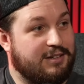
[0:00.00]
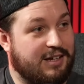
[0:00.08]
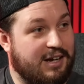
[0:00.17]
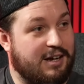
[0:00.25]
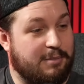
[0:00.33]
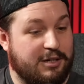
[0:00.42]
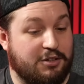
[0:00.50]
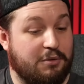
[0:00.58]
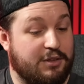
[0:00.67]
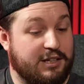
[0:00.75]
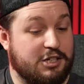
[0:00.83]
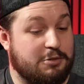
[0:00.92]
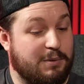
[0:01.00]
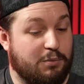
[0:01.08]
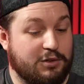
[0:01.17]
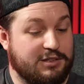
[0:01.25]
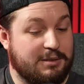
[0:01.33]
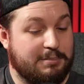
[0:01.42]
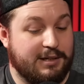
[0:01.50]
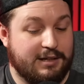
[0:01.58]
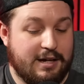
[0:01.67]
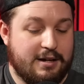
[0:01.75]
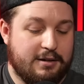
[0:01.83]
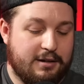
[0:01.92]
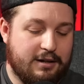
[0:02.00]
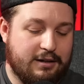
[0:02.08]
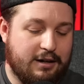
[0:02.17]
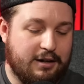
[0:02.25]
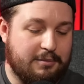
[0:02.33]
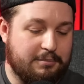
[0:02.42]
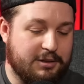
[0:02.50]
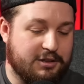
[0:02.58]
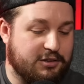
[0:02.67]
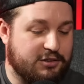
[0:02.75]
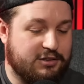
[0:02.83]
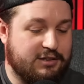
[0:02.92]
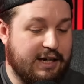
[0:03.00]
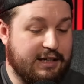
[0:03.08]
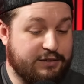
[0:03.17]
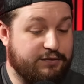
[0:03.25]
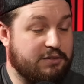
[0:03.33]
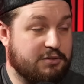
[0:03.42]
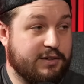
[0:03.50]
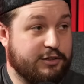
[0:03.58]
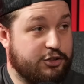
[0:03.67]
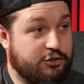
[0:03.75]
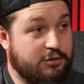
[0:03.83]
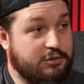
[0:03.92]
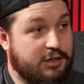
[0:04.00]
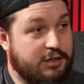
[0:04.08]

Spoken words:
I don't think it should be 1 CP because that is very, very strong.